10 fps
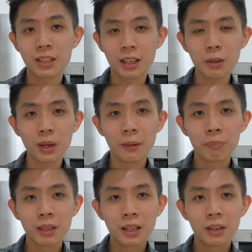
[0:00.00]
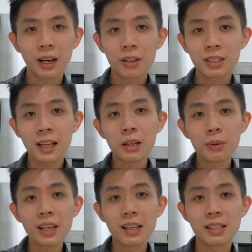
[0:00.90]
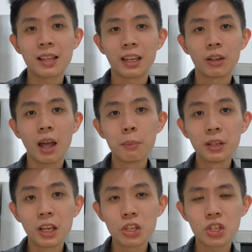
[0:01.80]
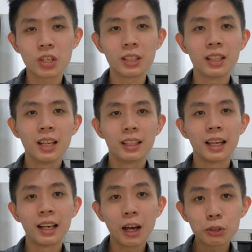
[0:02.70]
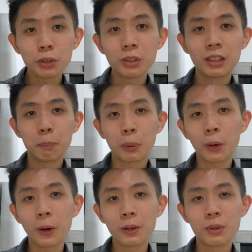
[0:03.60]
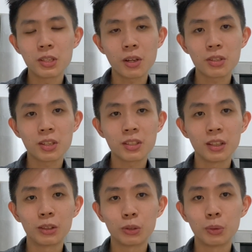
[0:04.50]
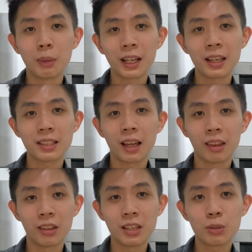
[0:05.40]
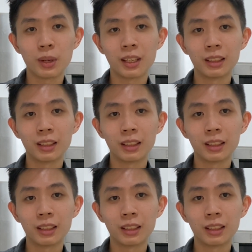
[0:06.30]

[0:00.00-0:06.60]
anyway? Right, your salary is like your ammunition that allows you to deploy resources into markets like this when they're